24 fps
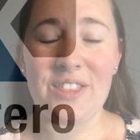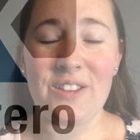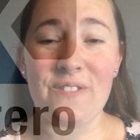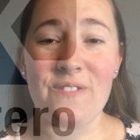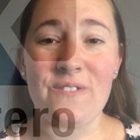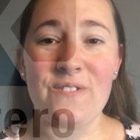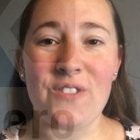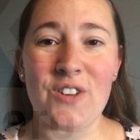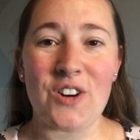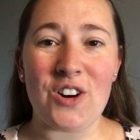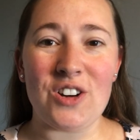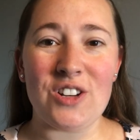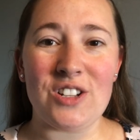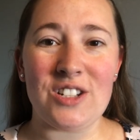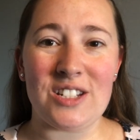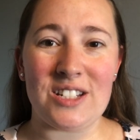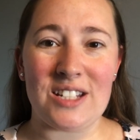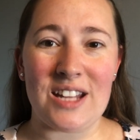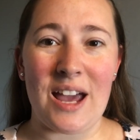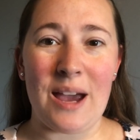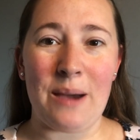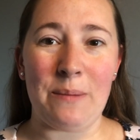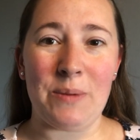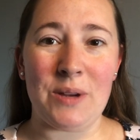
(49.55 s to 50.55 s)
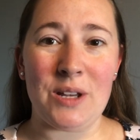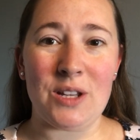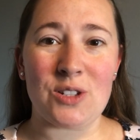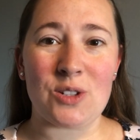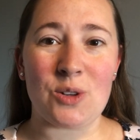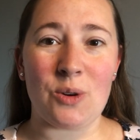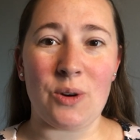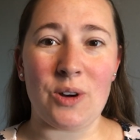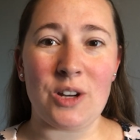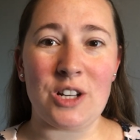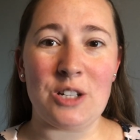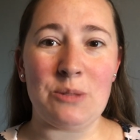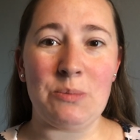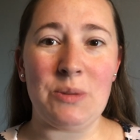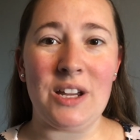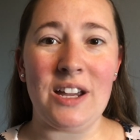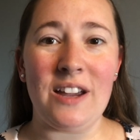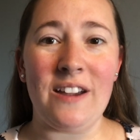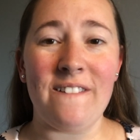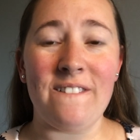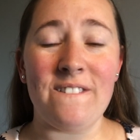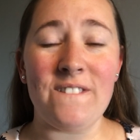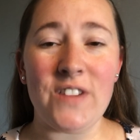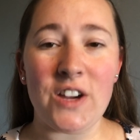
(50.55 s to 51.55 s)
The first step is going to
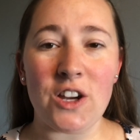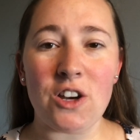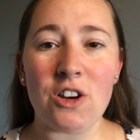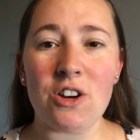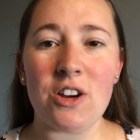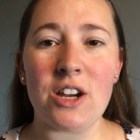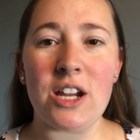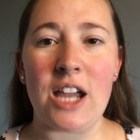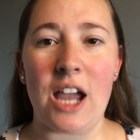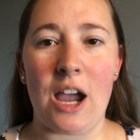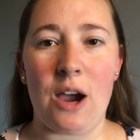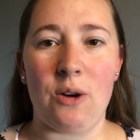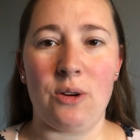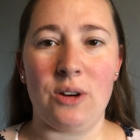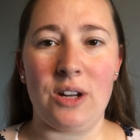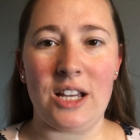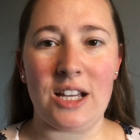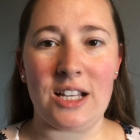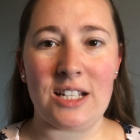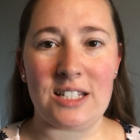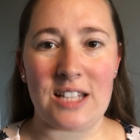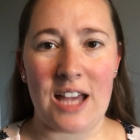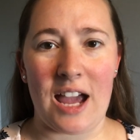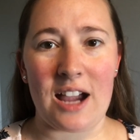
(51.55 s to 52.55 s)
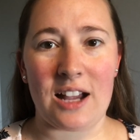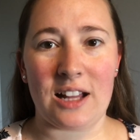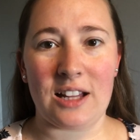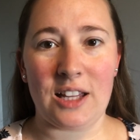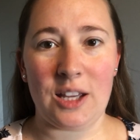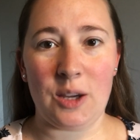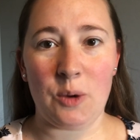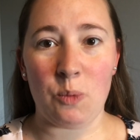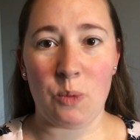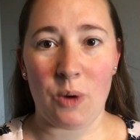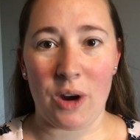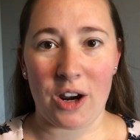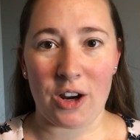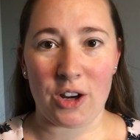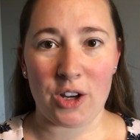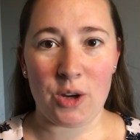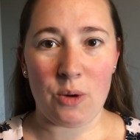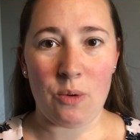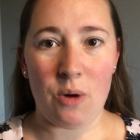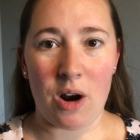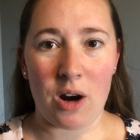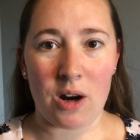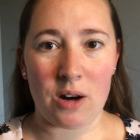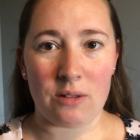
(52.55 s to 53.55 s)
be figuring out exactly where
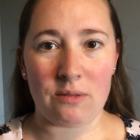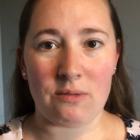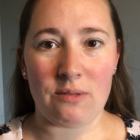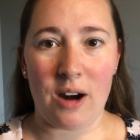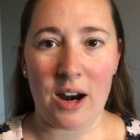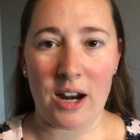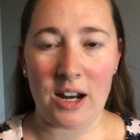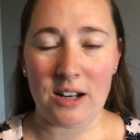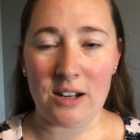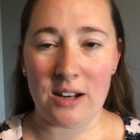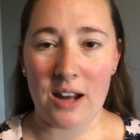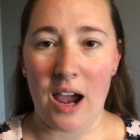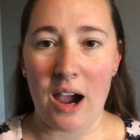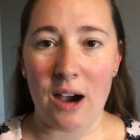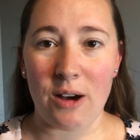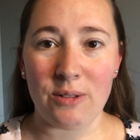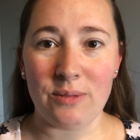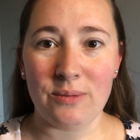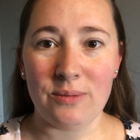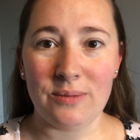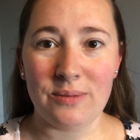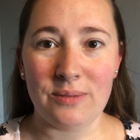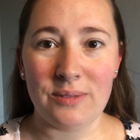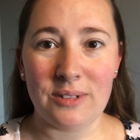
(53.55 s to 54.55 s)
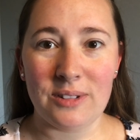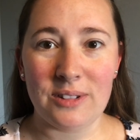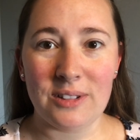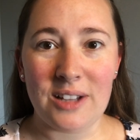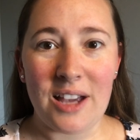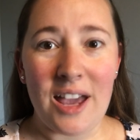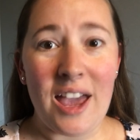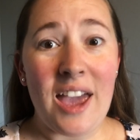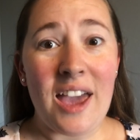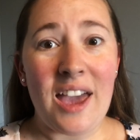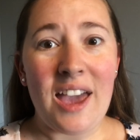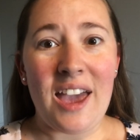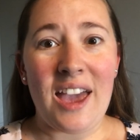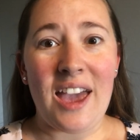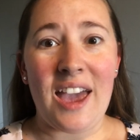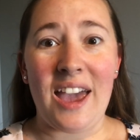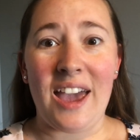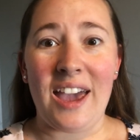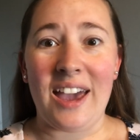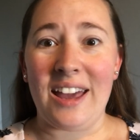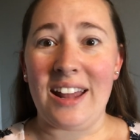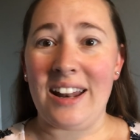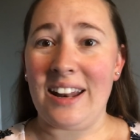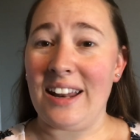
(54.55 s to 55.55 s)
you are right now.
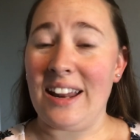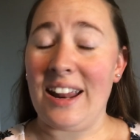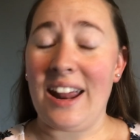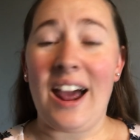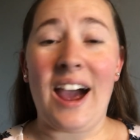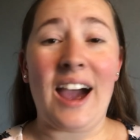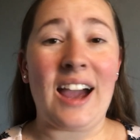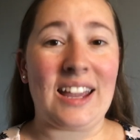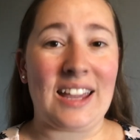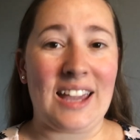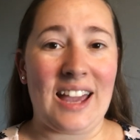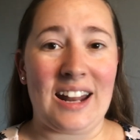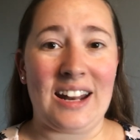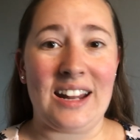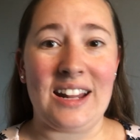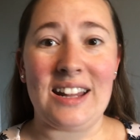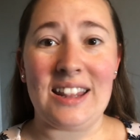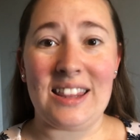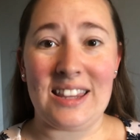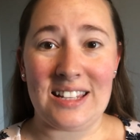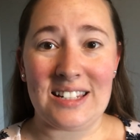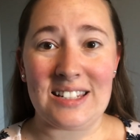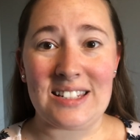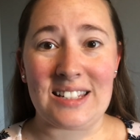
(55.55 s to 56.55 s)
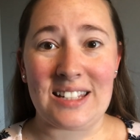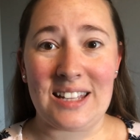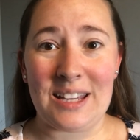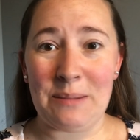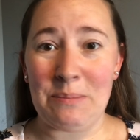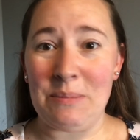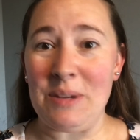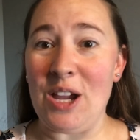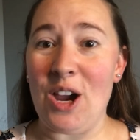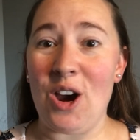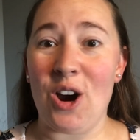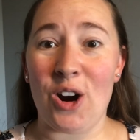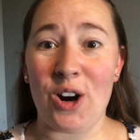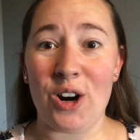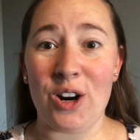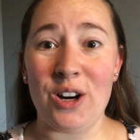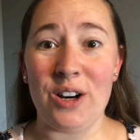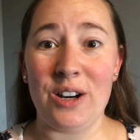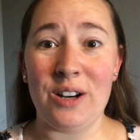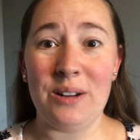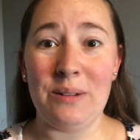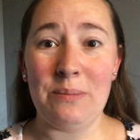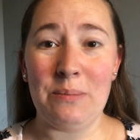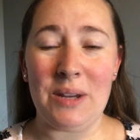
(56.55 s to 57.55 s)
And I get it, this can be
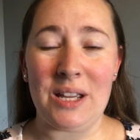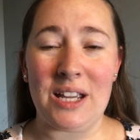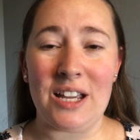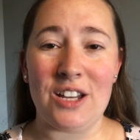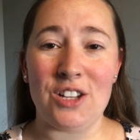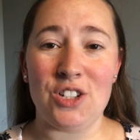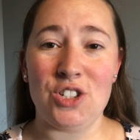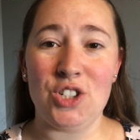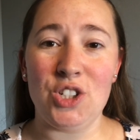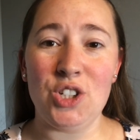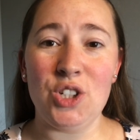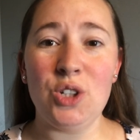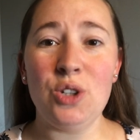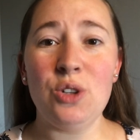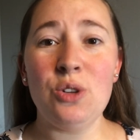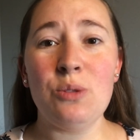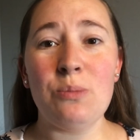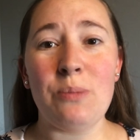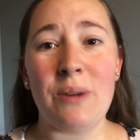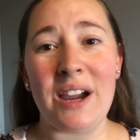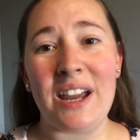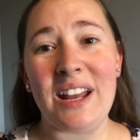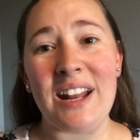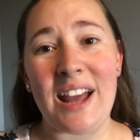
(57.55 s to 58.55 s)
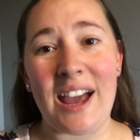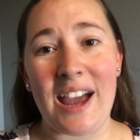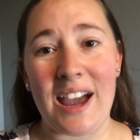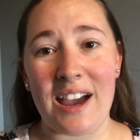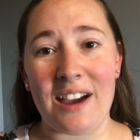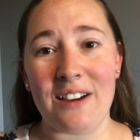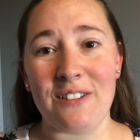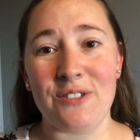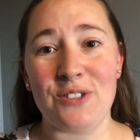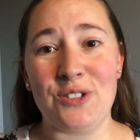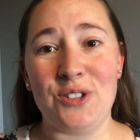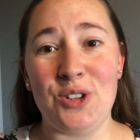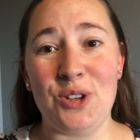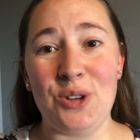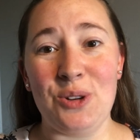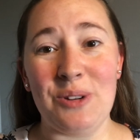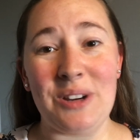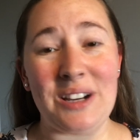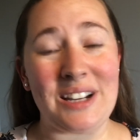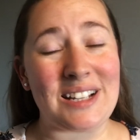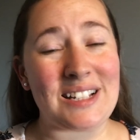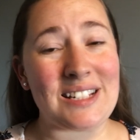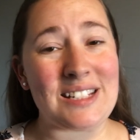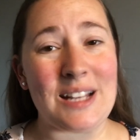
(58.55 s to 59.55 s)
hard because you might have to
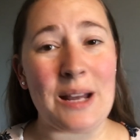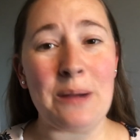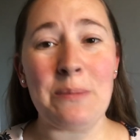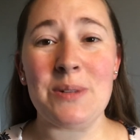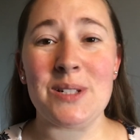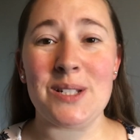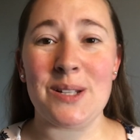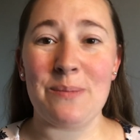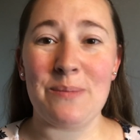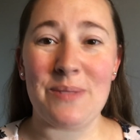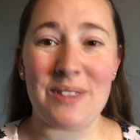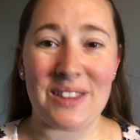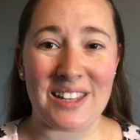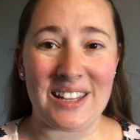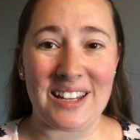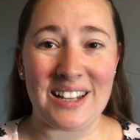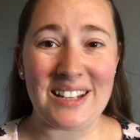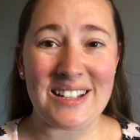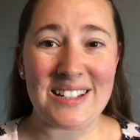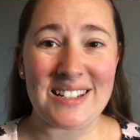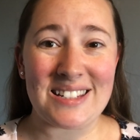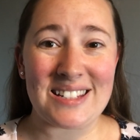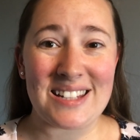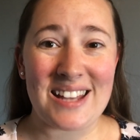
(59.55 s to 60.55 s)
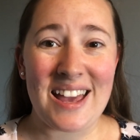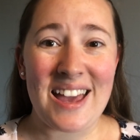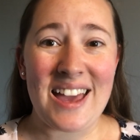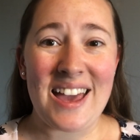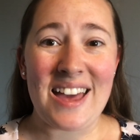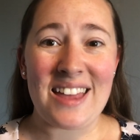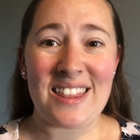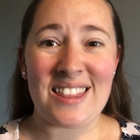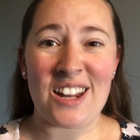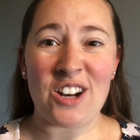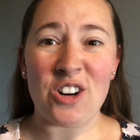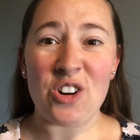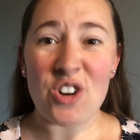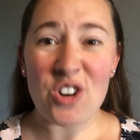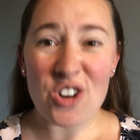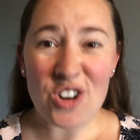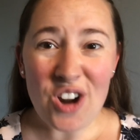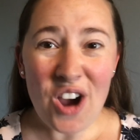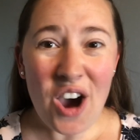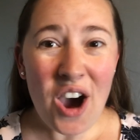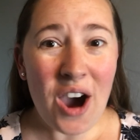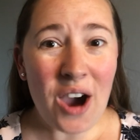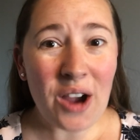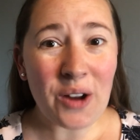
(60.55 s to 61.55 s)
accept some things that are
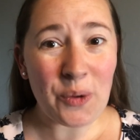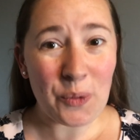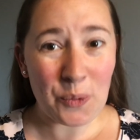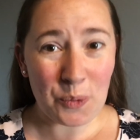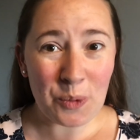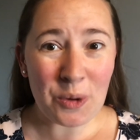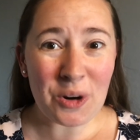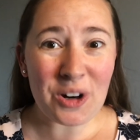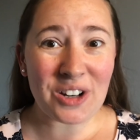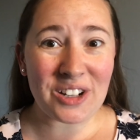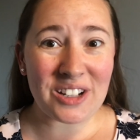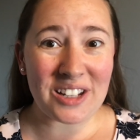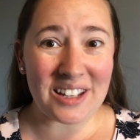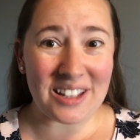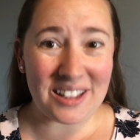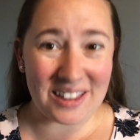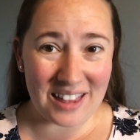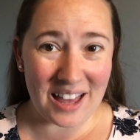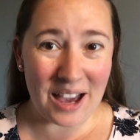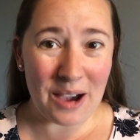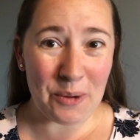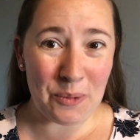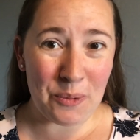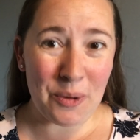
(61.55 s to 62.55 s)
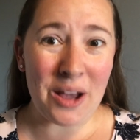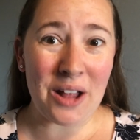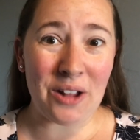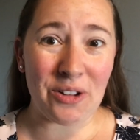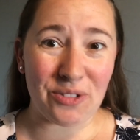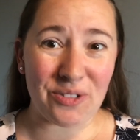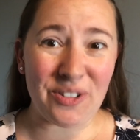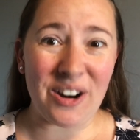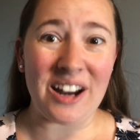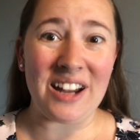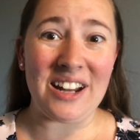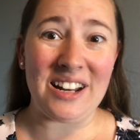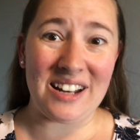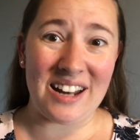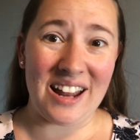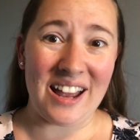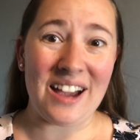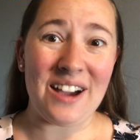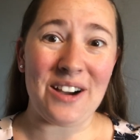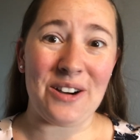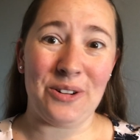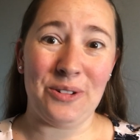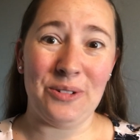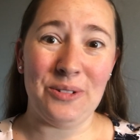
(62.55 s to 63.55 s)
not working that well right
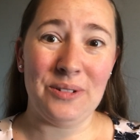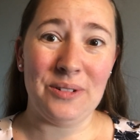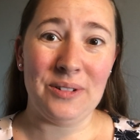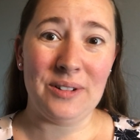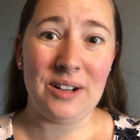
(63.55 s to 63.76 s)
now.